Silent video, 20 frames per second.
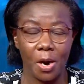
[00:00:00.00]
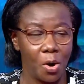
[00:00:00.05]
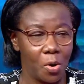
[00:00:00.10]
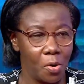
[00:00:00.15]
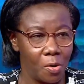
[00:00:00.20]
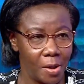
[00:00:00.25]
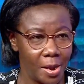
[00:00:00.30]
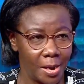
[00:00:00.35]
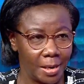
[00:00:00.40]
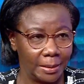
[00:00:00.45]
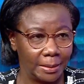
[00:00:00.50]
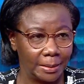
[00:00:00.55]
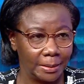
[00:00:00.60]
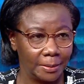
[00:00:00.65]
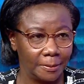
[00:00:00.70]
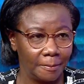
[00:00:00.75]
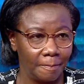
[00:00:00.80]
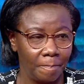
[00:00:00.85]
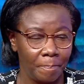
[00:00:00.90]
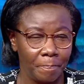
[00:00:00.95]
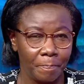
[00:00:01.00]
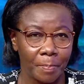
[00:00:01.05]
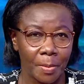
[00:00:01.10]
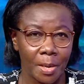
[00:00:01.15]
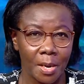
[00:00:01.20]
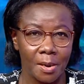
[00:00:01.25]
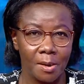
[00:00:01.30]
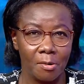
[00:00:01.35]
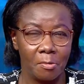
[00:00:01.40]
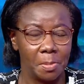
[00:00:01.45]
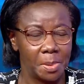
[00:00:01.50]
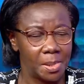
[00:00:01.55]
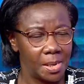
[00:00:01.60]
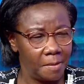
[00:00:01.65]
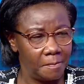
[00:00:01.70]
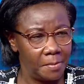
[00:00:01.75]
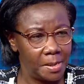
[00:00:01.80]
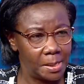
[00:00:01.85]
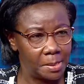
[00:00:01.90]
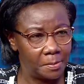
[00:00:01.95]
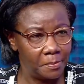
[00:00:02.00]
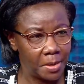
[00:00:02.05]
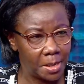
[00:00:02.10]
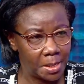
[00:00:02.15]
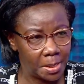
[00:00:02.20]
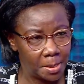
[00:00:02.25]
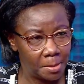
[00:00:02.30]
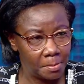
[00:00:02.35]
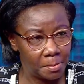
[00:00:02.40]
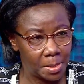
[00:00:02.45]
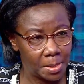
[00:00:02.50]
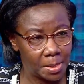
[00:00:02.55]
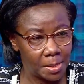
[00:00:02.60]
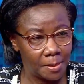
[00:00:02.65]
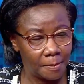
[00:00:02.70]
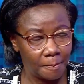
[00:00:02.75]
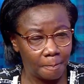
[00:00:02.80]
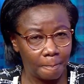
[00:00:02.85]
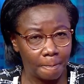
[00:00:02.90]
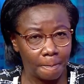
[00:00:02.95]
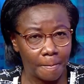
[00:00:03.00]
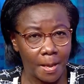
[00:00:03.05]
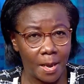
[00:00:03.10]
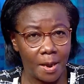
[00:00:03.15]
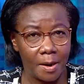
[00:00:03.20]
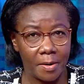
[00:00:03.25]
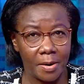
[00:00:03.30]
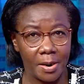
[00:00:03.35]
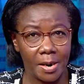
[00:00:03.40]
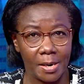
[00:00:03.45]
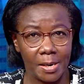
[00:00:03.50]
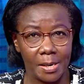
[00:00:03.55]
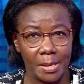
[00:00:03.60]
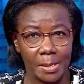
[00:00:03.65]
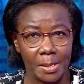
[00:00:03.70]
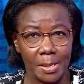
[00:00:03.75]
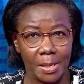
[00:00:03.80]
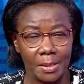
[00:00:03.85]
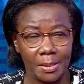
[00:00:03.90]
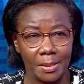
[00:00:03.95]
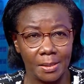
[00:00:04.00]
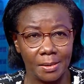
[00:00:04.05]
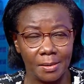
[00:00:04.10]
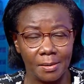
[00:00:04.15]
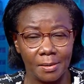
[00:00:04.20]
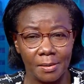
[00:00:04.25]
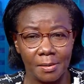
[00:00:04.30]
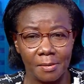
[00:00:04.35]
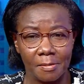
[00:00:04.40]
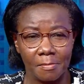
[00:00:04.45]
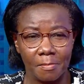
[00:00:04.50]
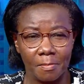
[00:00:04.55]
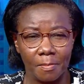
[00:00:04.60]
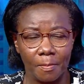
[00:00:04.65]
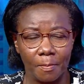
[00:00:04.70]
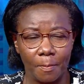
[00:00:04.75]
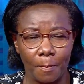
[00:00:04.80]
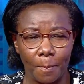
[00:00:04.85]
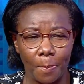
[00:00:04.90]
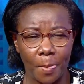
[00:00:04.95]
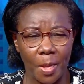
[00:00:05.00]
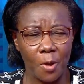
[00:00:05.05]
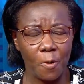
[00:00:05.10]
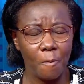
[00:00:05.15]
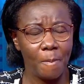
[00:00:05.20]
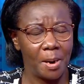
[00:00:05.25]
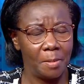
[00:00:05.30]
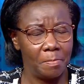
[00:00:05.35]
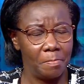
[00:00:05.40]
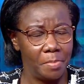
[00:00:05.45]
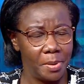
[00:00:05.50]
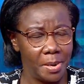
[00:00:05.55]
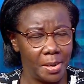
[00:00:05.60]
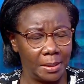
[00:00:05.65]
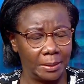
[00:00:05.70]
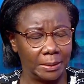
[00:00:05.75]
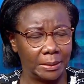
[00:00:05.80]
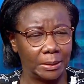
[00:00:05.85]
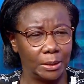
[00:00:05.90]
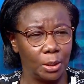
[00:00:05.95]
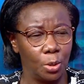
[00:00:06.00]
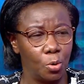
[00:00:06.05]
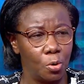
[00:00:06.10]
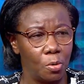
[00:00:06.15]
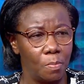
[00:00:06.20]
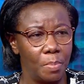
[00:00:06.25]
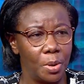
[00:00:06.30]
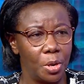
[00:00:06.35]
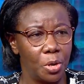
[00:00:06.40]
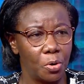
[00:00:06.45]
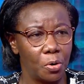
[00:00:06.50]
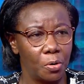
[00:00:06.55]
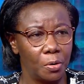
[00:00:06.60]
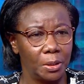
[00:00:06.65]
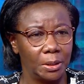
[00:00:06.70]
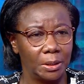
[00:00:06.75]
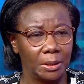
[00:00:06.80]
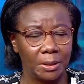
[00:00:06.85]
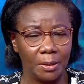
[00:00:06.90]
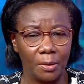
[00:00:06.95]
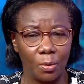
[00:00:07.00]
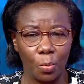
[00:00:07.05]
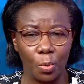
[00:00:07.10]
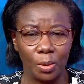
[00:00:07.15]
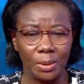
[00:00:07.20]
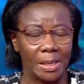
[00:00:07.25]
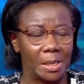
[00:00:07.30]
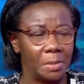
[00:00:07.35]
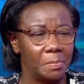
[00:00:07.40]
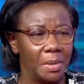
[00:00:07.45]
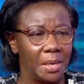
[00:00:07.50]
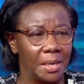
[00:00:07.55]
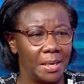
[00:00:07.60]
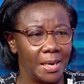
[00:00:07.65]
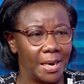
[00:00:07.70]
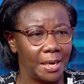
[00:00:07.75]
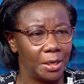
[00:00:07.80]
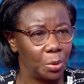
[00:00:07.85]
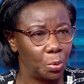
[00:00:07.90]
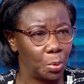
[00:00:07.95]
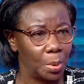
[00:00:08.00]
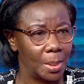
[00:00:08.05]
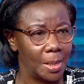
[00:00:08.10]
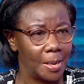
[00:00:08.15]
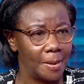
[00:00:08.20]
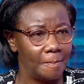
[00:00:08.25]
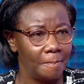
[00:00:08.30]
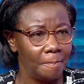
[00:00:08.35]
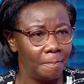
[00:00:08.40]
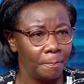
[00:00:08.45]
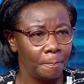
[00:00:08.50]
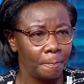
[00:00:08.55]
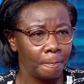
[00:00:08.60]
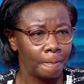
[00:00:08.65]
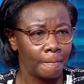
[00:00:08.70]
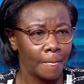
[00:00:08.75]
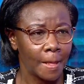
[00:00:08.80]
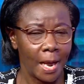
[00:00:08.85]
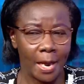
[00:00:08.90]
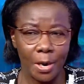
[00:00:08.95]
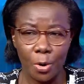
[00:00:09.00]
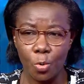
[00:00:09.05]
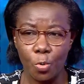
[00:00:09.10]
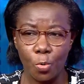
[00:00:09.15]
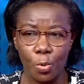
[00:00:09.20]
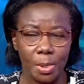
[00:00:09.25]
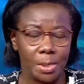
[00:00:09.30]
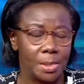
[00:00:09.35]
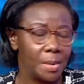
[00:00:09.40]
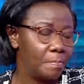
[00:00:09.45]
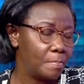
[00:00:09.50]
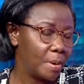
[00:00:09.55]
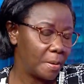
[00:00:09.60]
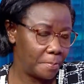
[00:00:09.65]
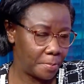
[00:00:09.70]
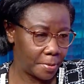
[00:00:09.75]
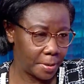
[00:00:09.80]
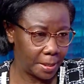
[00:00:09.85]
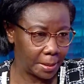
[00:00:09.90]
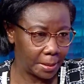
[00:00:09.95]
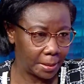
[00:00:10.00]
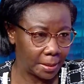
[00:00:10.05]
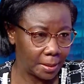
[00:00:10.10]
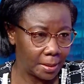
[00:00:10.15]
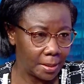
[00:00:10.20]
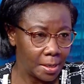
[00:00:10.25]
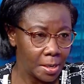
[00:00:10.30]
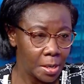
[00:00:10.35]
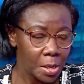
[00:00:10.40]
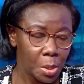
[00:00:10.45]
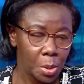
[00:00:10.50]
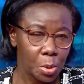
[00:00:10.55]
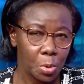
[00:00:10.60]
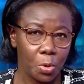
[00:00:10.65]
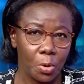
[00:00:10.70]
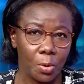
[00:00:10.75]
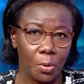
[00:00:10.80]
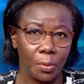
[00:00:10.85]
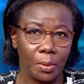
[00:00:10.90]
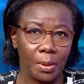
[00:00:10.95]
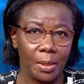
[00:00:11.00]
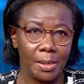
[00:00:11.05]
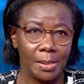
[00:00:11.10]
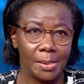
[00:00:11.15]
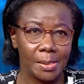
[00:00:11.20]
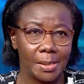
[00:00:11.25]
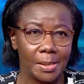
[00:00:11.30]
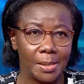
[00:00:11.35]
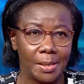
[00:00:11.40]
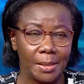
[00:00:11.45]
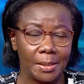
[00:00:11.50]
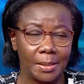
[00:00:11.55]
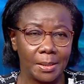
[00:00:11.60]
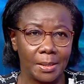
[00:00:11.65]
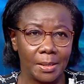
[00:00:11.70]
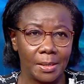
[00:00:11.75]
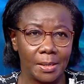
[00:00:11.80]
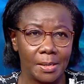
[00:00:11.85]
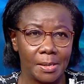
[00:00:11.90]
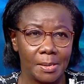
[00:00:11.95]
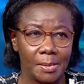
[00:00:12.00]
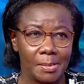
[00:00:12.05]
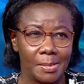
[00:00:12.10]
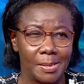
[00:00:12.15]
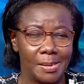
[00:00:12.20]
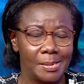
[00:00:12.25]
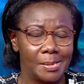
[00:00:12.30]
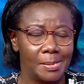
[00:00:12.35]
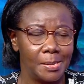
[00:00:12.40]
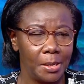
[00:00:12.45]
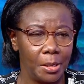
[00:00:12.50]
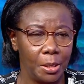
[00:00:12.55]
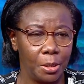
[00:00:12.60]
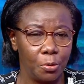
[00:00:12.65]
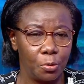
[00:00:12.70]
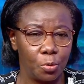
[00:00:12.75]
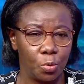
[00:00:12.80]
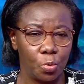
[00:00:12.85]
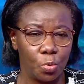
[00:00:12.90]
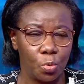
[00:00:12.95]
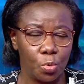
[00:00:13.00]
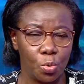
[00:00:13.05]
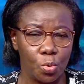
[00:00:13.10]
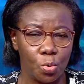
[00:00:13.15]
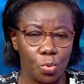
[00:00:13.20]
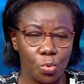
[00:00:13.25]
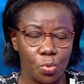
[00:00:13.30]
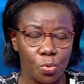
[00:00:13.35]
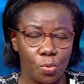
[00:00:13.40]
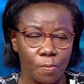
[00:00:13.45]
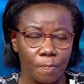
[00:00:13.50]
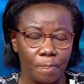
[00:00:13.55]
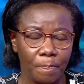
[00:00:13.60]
lawyers observed his victims and realized that human beings go beyond what has been done to them and who is the perpetrator. So he said that there's need to